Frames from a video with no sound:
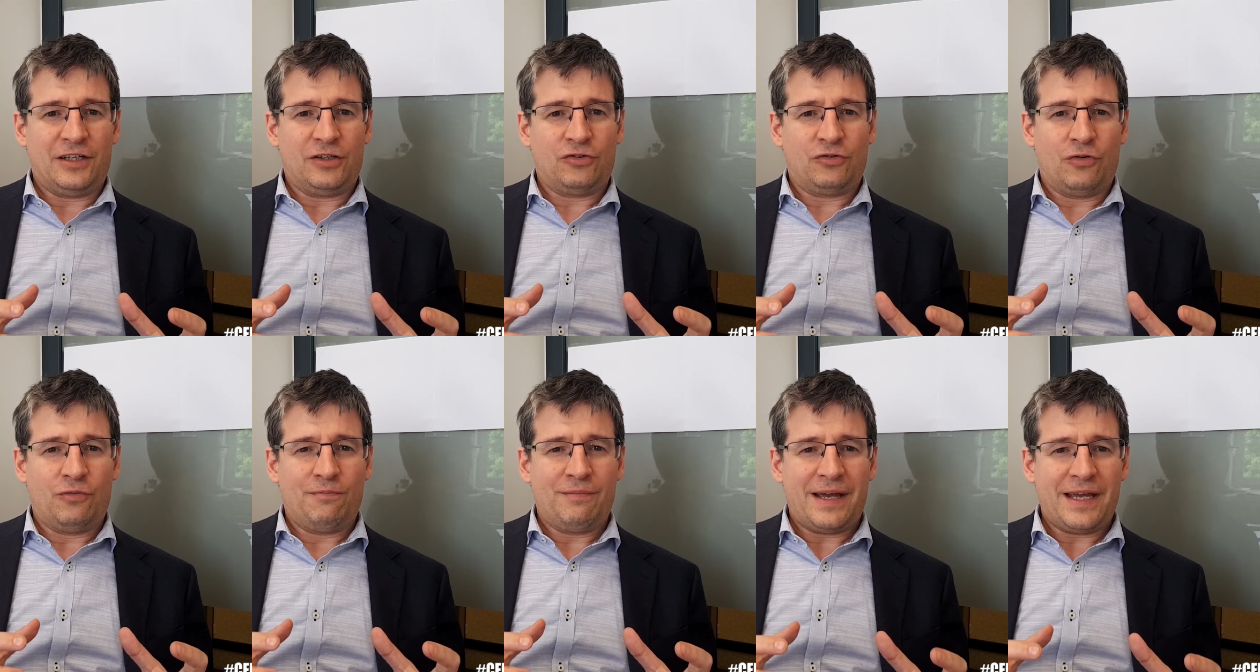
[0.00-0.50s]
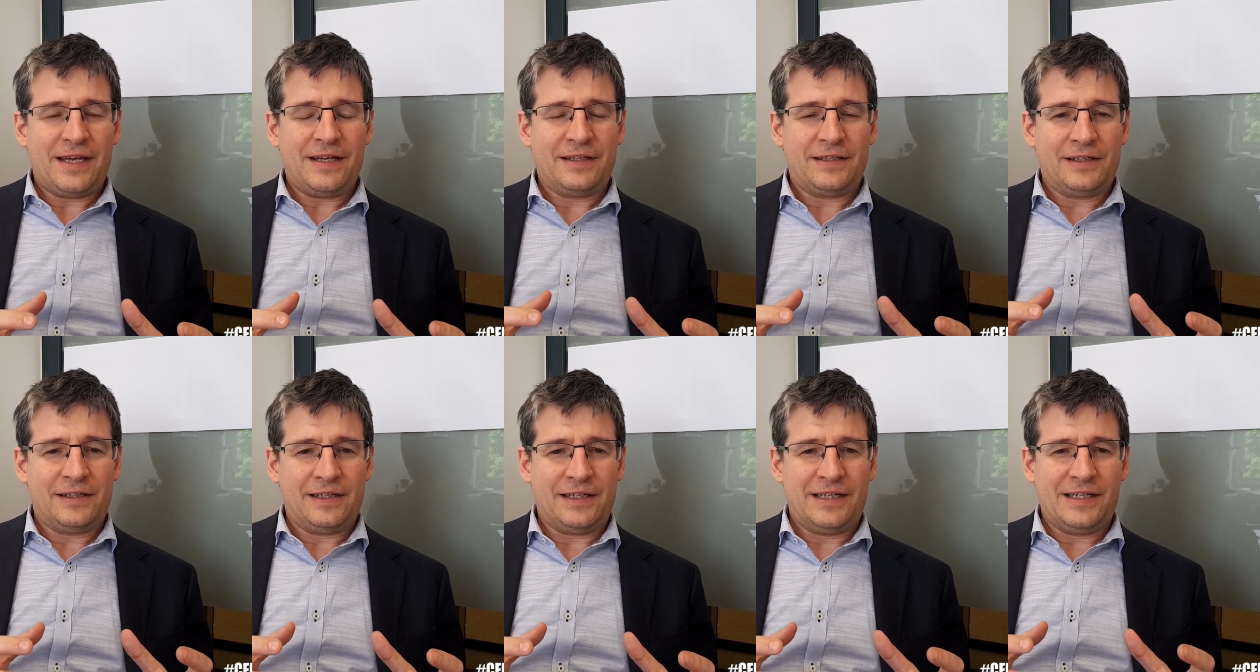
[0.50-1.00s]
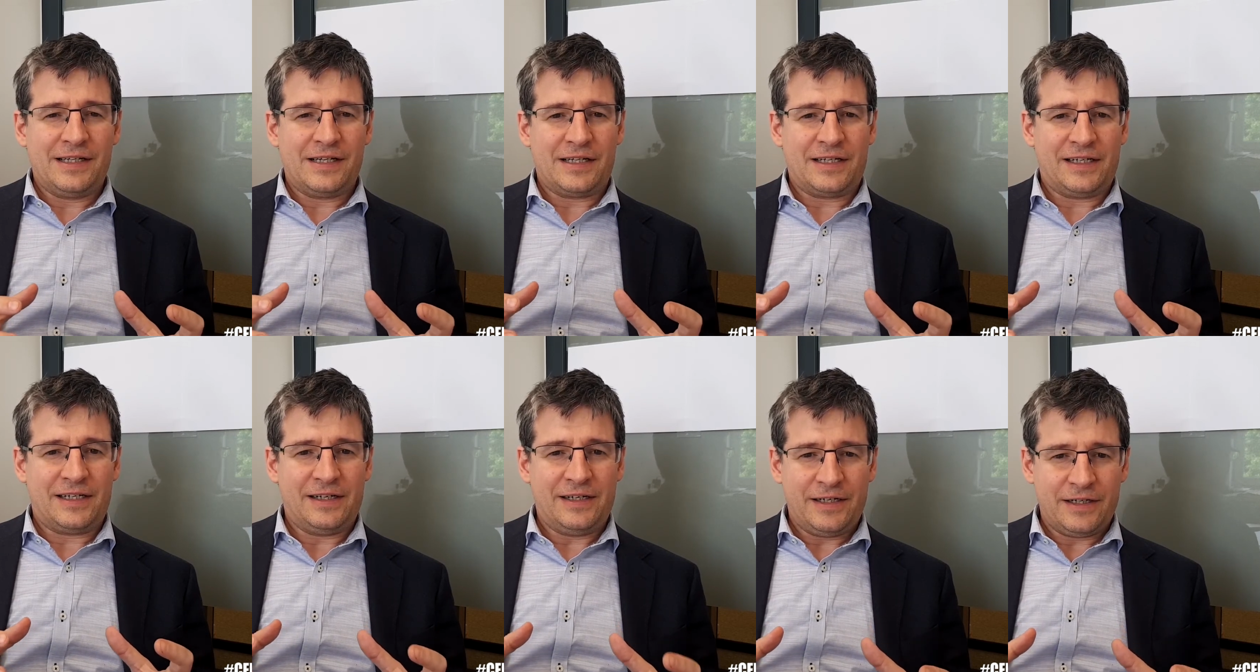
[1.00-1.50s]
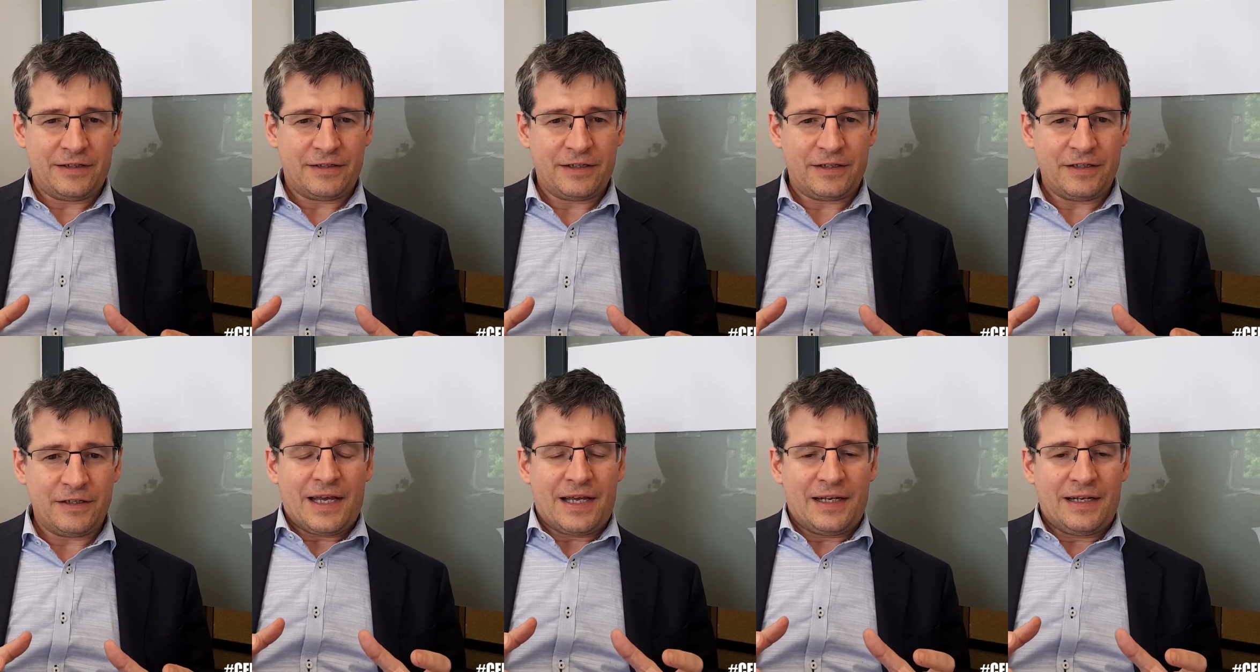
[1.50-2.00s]
to make the link
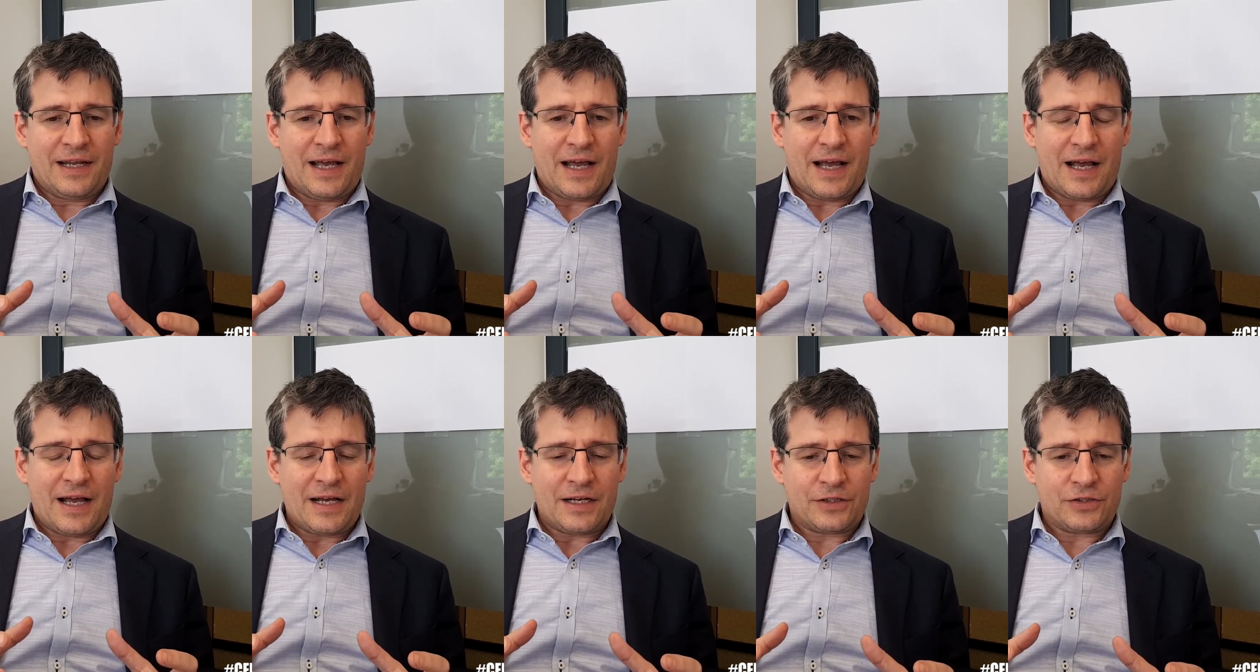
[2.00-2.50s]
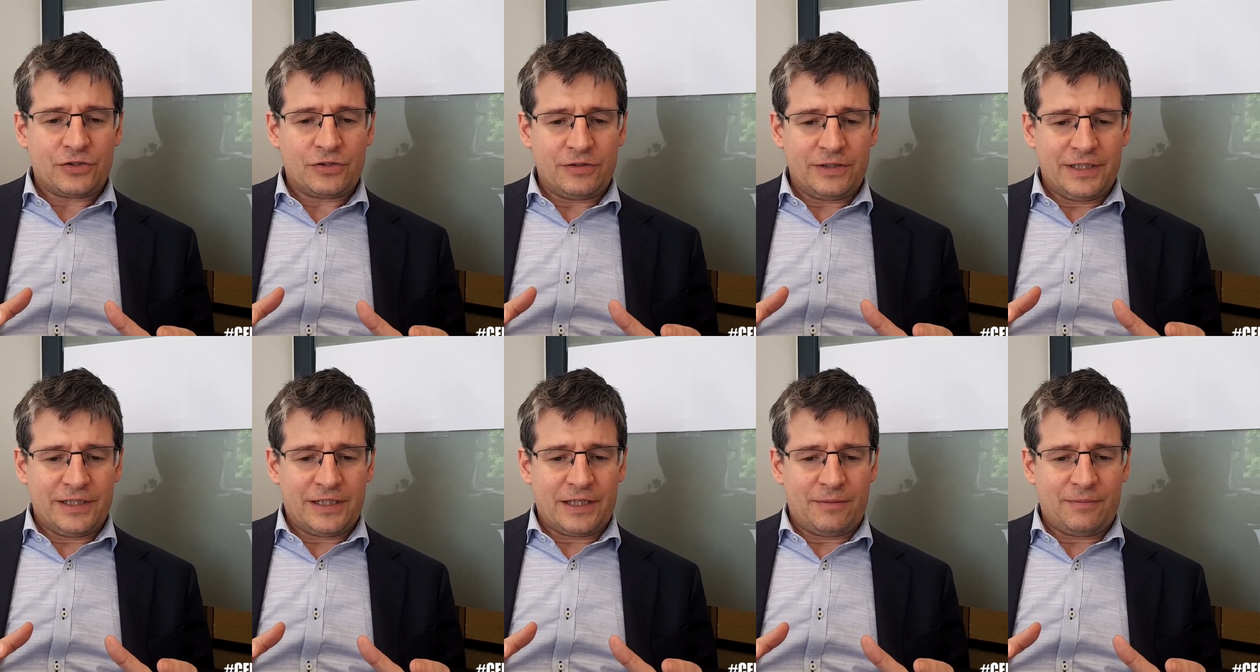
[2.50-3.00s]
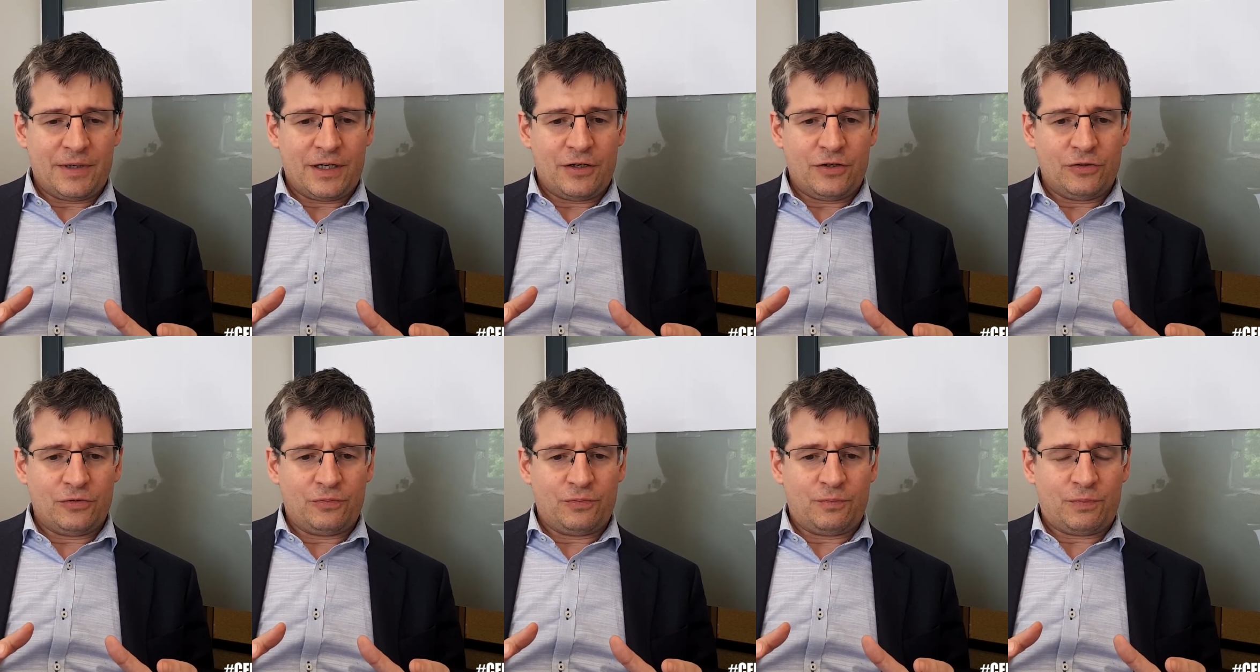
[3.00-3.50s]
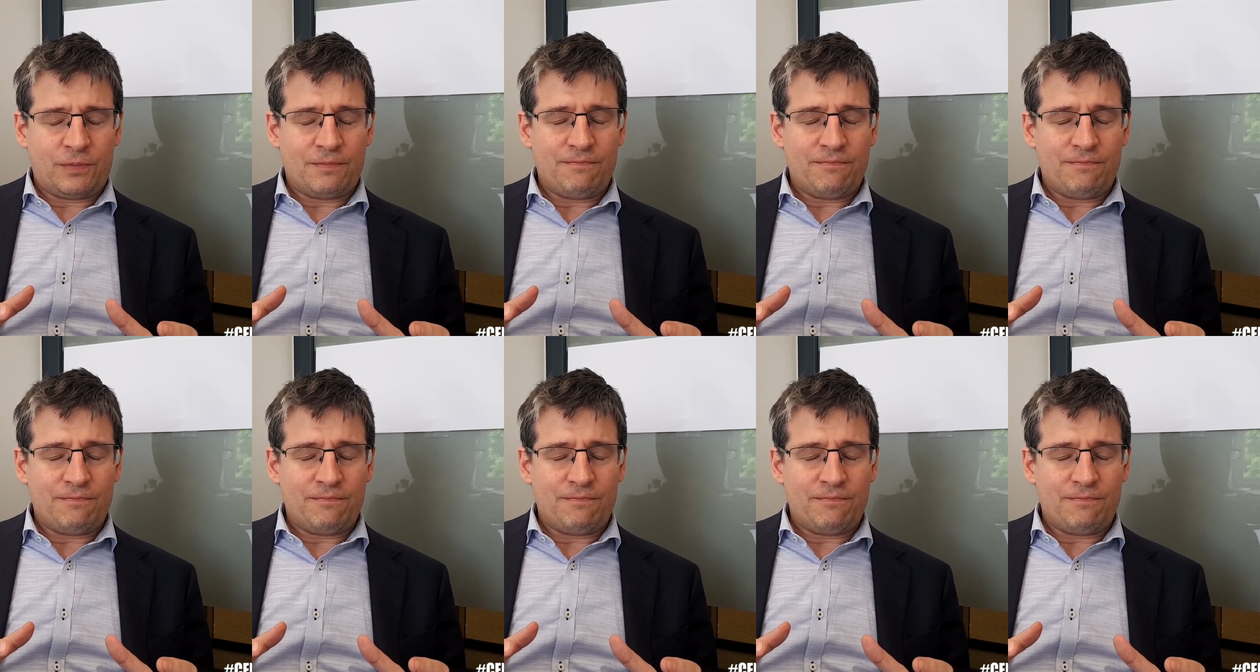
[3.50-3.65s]
clearer and actually come out